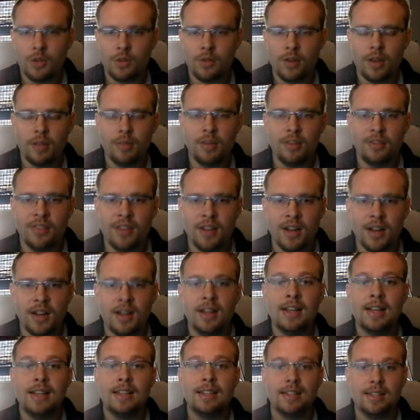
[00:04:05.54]
re, mi, fa,
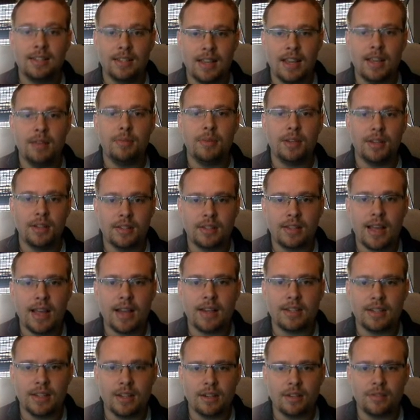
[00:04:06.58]
same
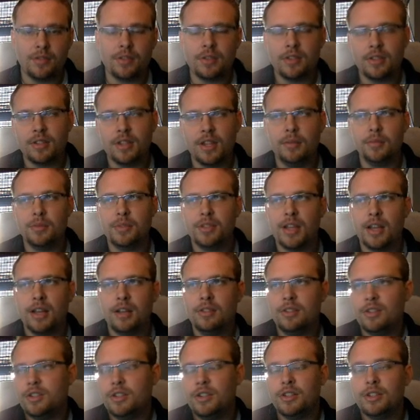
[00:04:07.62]
exact interval, same
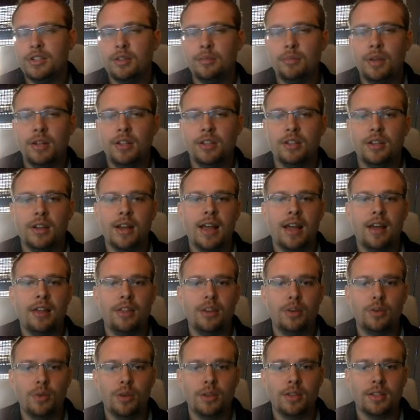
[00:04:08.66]
sounds. It just depends on how
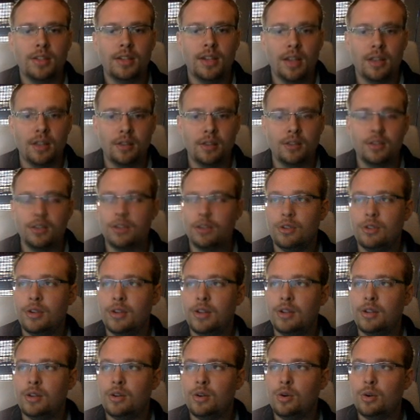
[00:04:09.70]
they work together to create
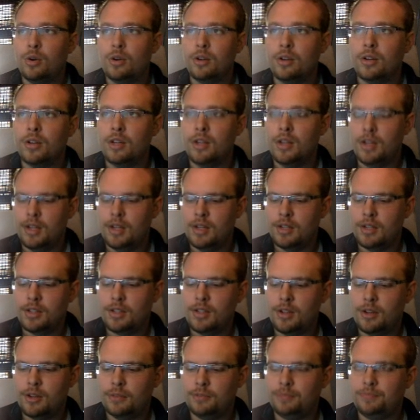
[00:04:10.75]
a chord.
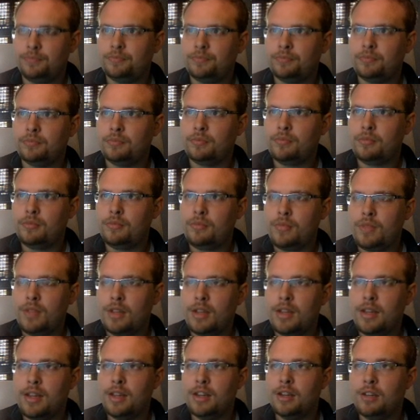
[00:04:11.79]
So
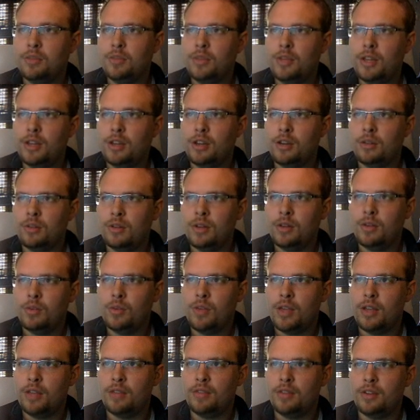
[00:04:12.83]
here we go.
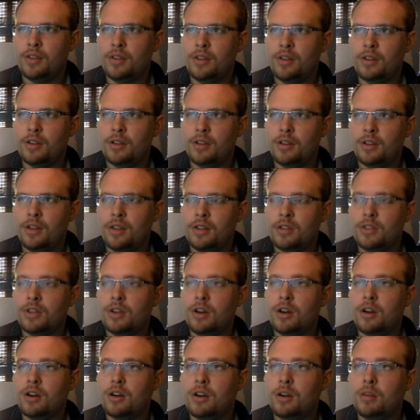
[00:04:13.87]
We have here's
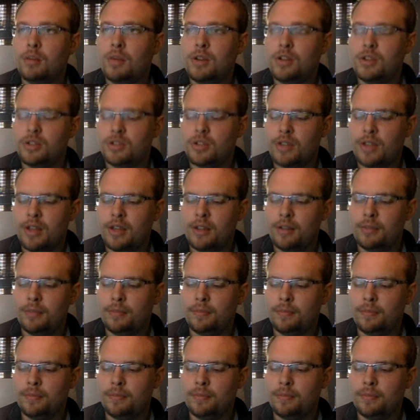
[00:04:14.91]
our major scale.